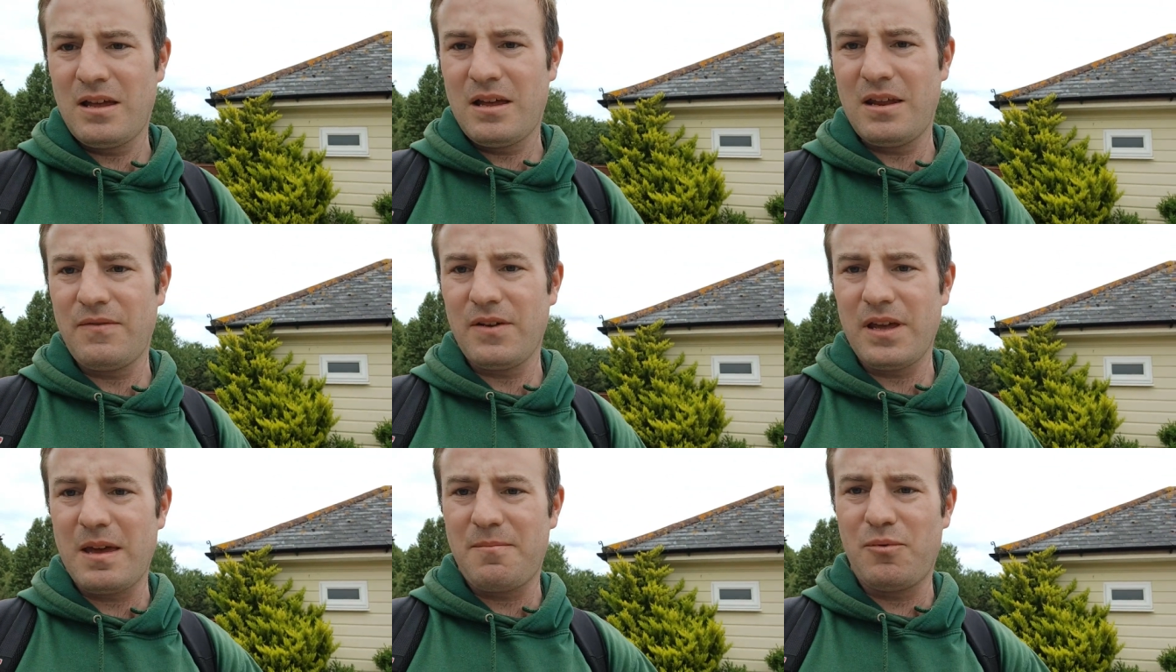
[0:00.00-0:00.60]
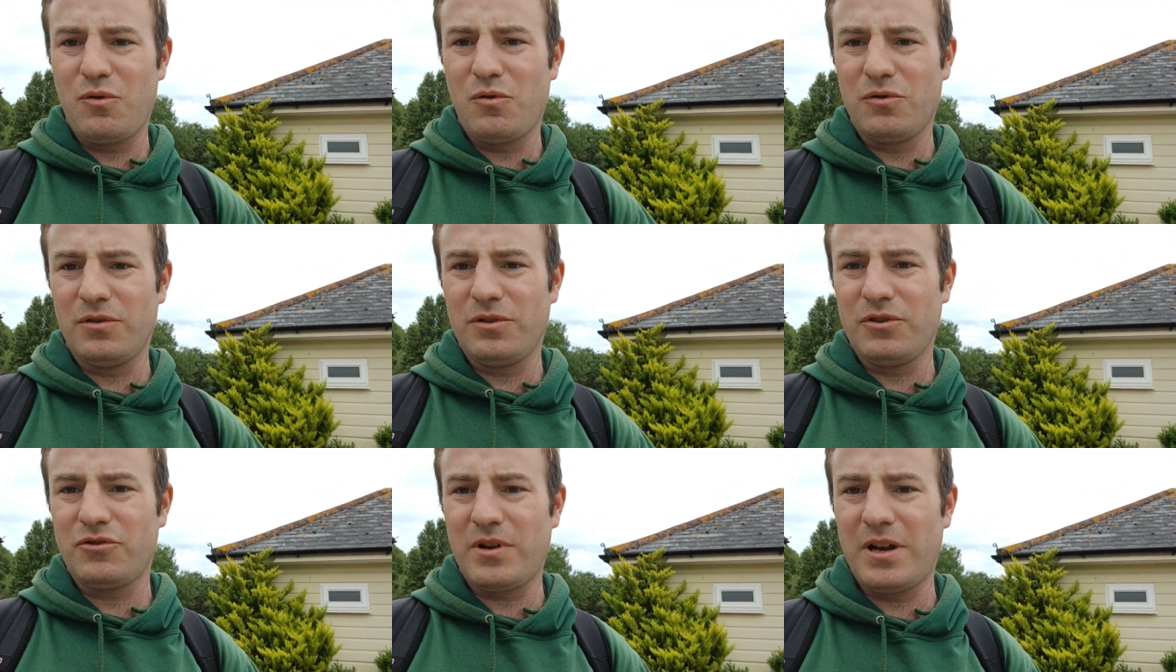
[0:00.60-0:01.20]
And if I get bored
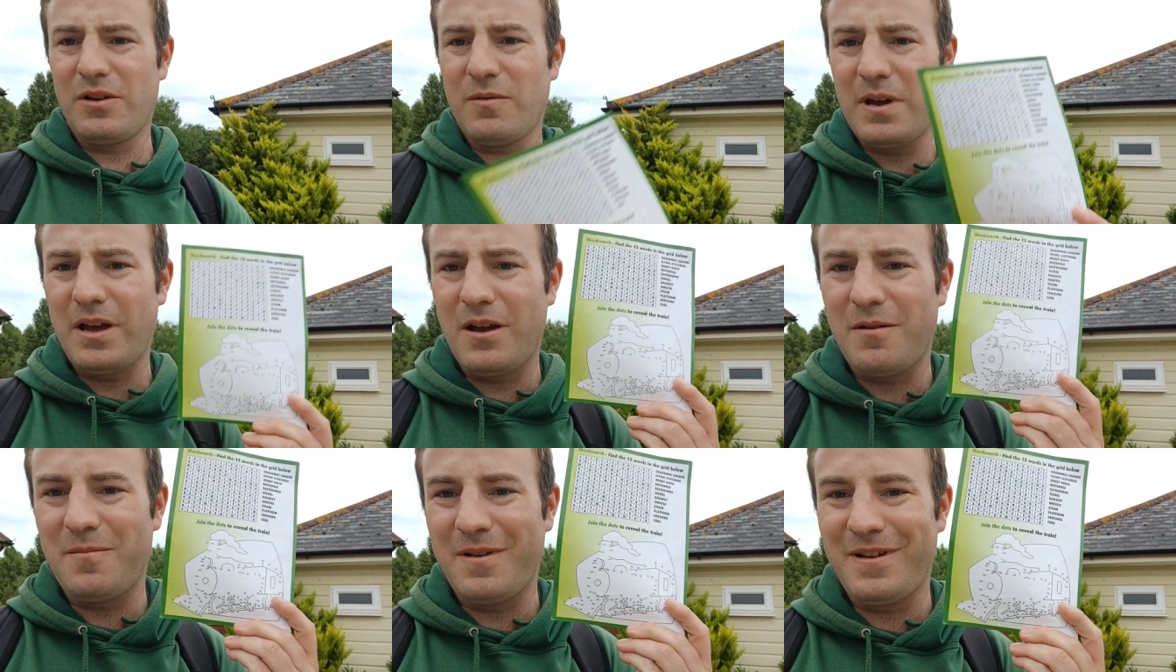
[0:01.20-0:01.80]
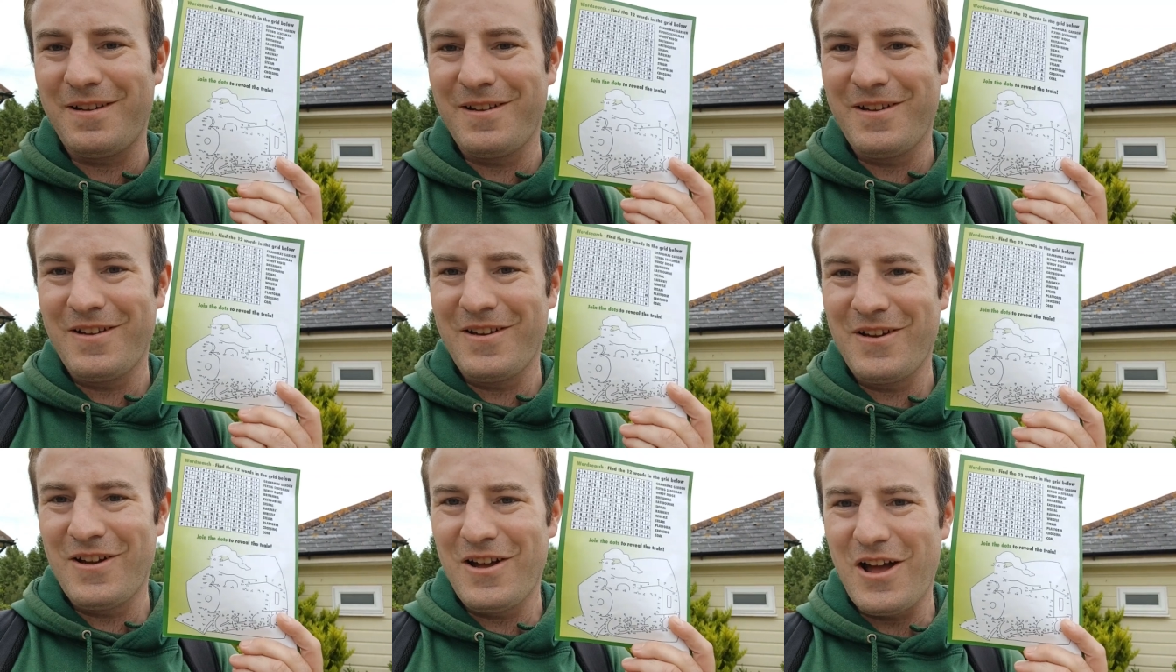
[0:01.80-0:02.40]
on the train on the way home,
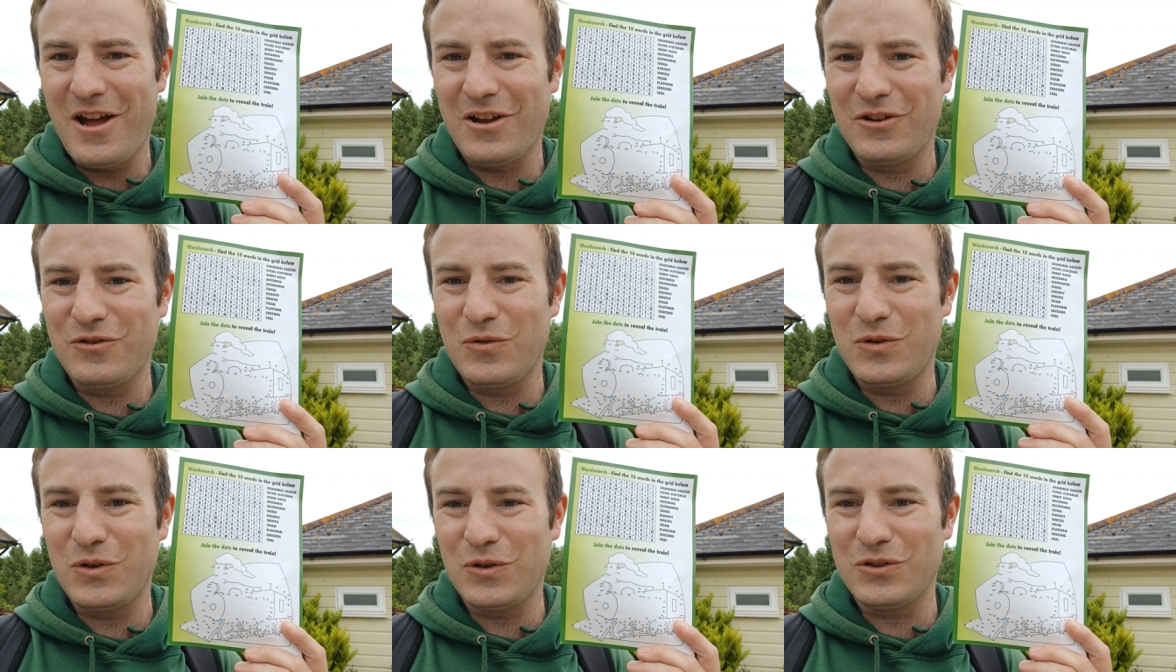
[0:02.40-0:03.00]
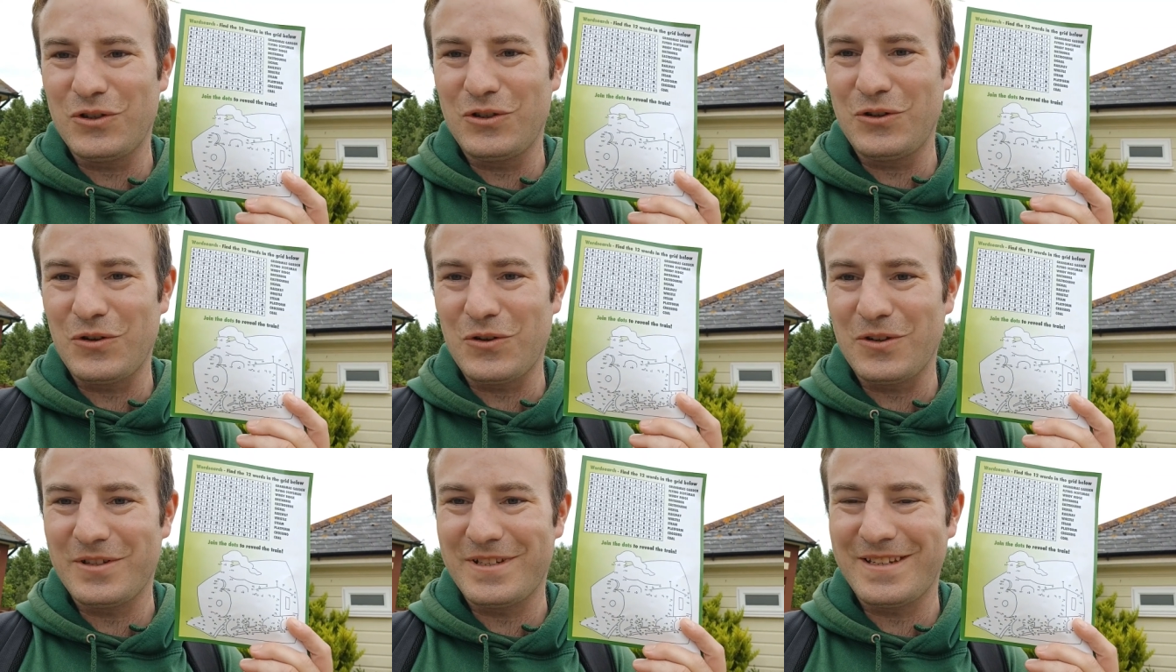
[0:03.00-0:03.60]
I can do a dot to
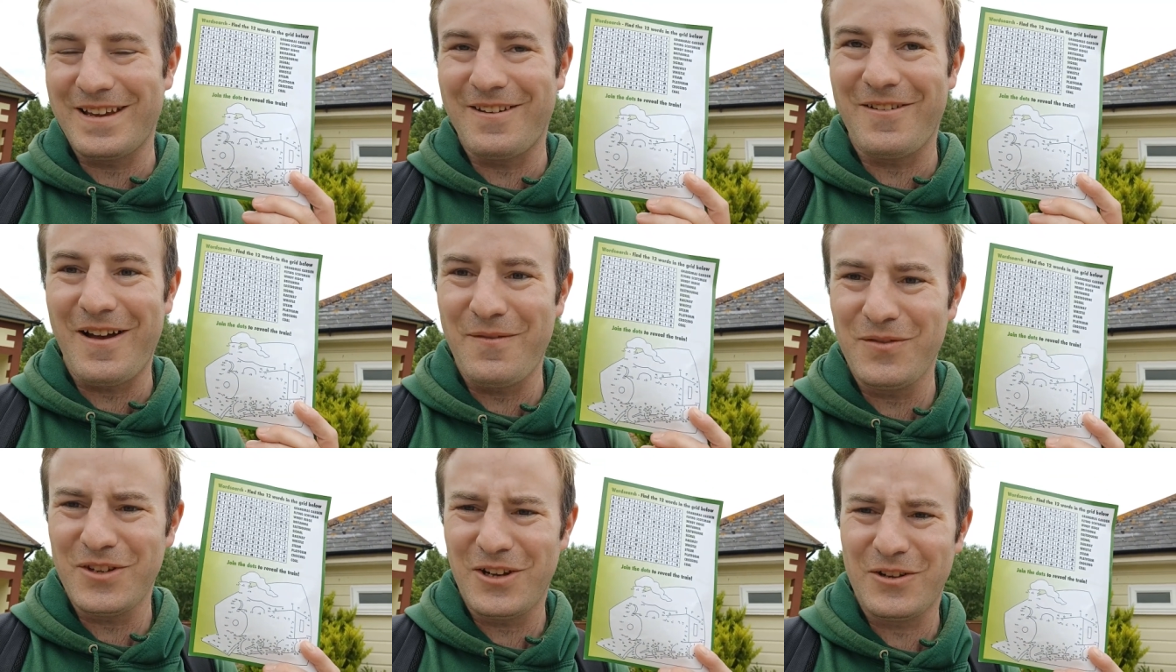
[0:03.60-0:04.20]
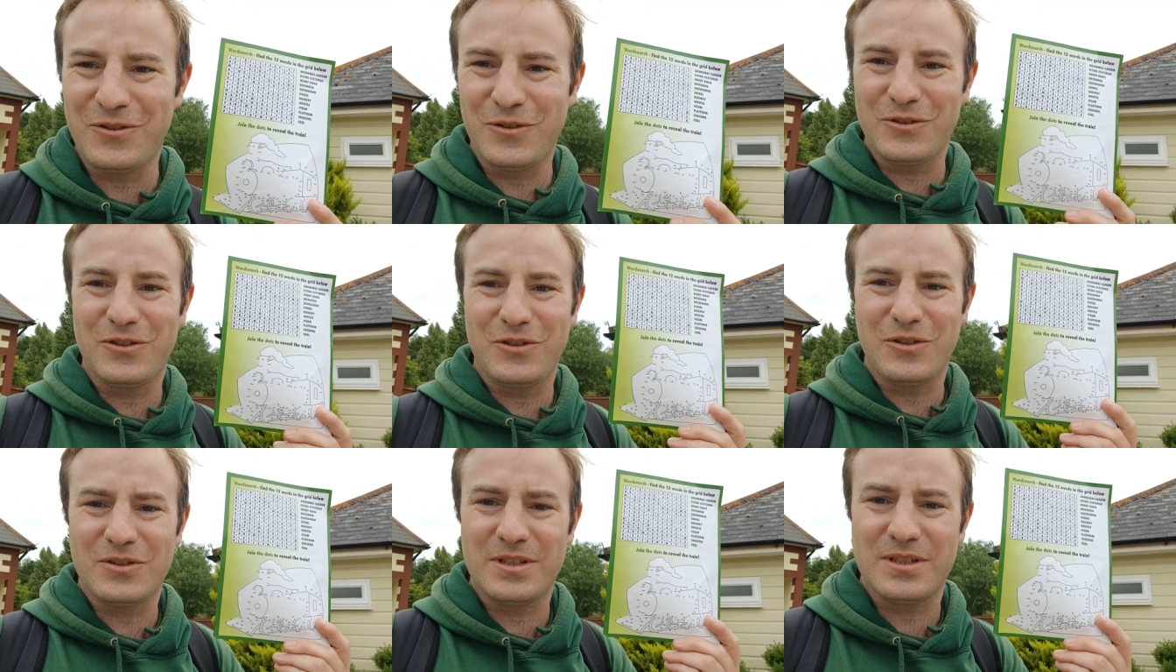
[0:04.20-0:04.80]
dot. So I haven't done a dot
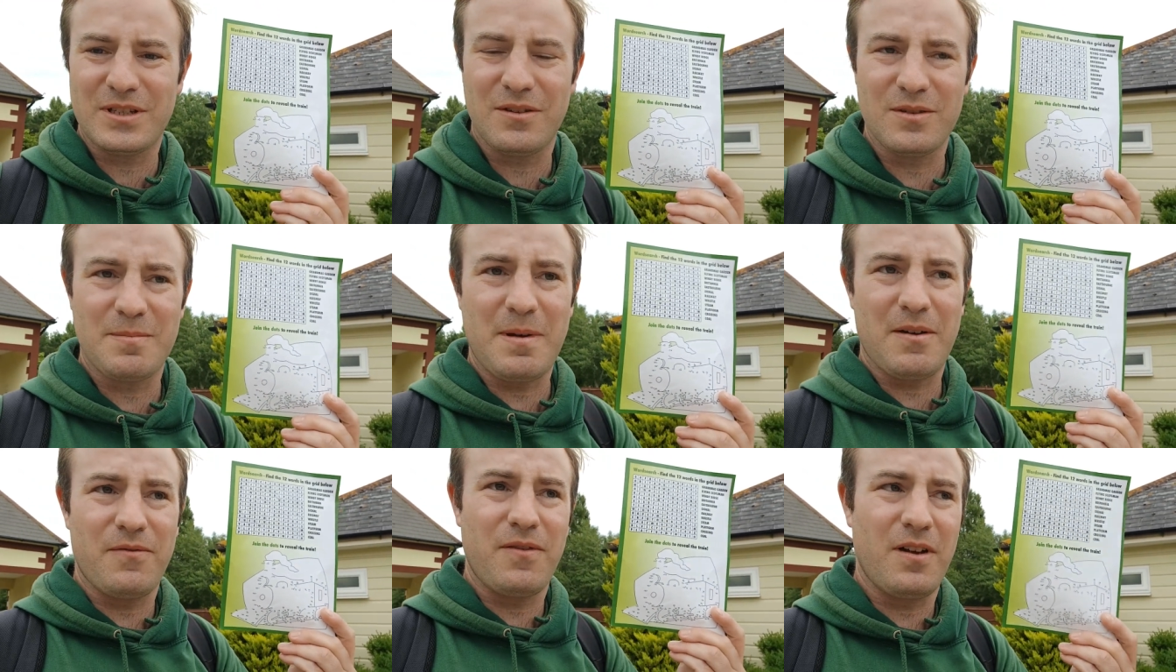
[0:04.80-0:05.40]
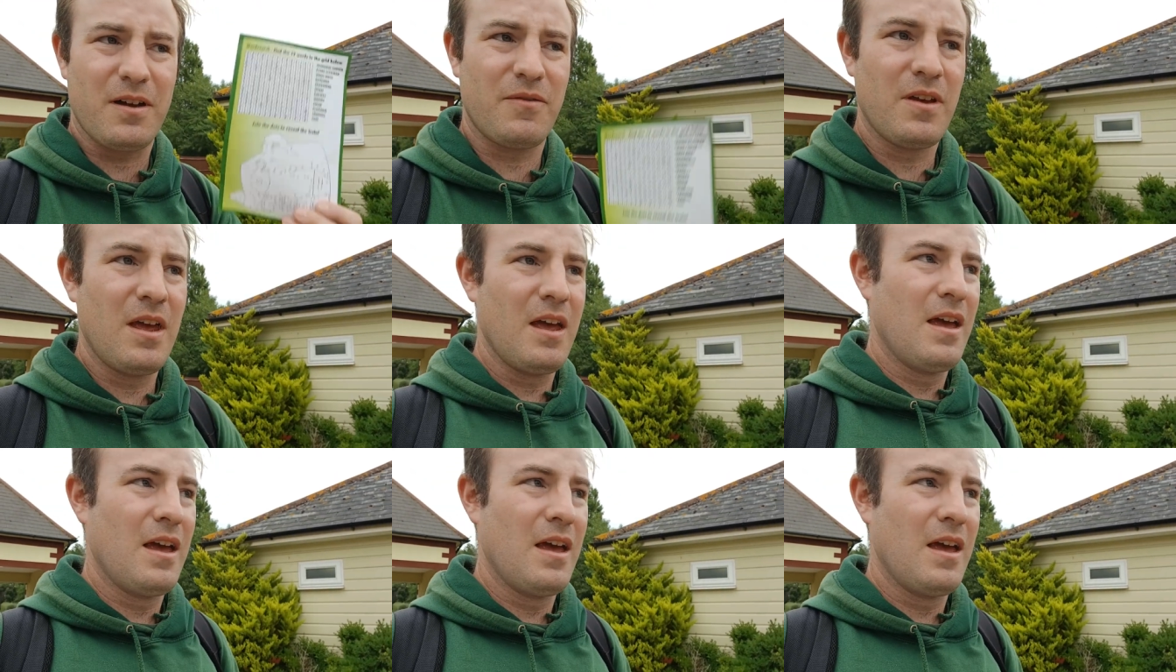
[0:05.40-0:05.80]
to dot since I was about five.